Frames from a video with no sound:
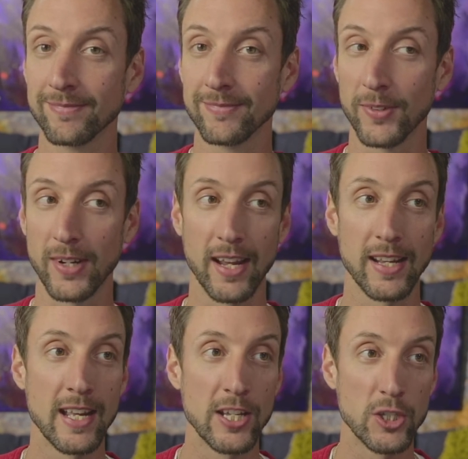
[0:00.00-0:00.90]
Okay,
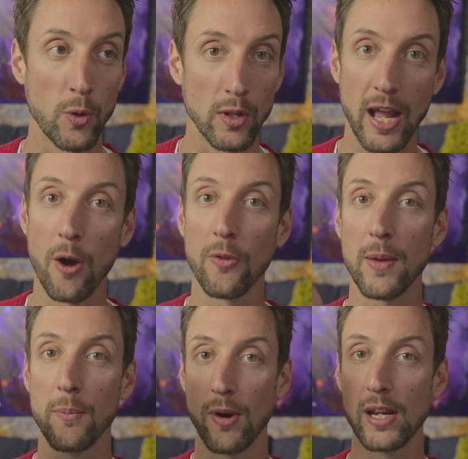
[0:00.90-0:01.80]
to allow
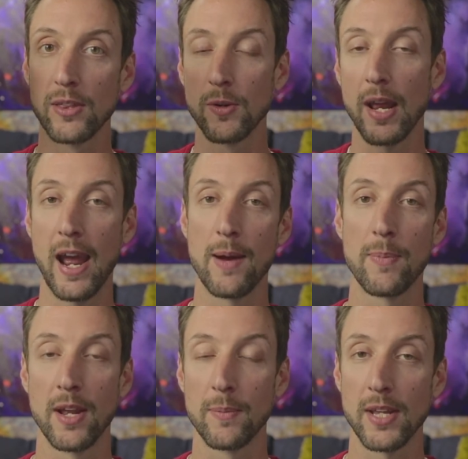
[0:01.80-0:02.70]
that breakthrough to
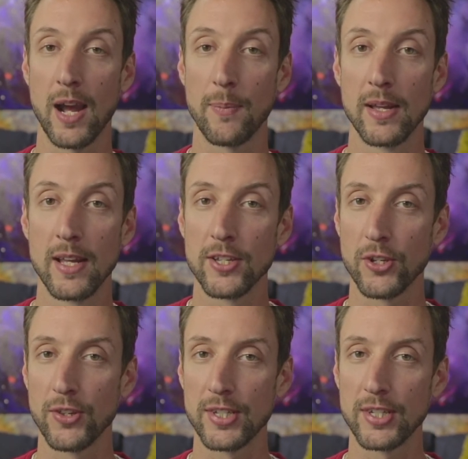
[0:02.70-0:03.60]
happen up top.
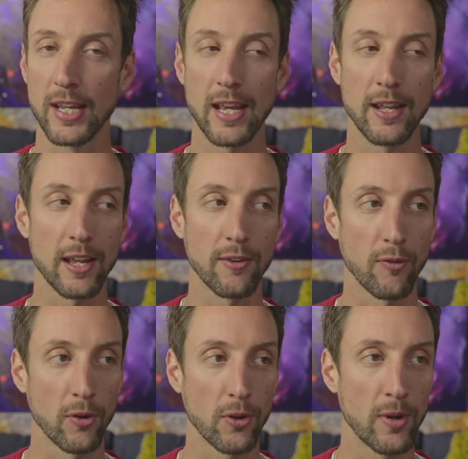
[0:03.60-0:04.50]
So this is again like
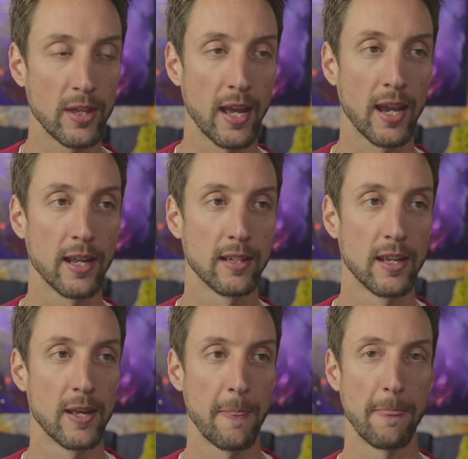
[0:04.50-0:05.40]
furthering that
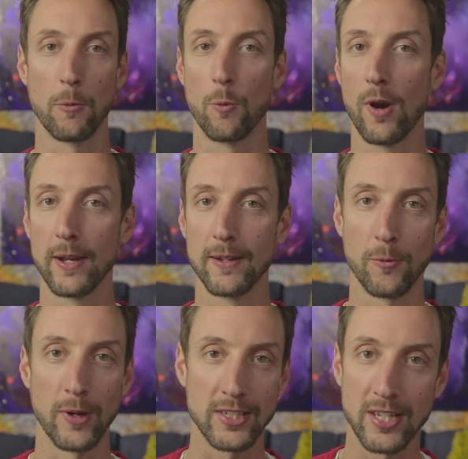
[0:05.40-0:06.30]

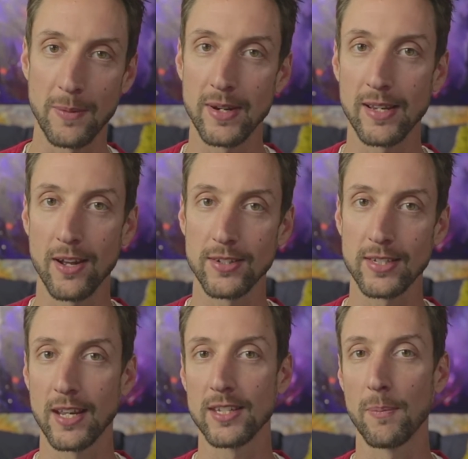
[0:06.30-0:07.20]
what somebody else
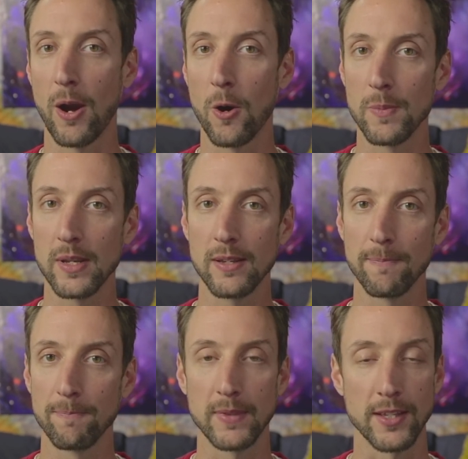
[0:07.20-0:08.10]
says about me
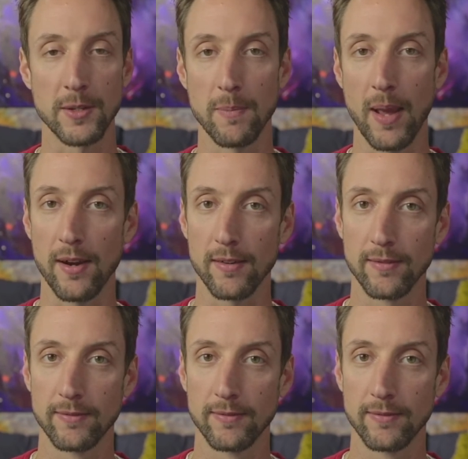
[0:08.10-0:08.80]
doesn't matter.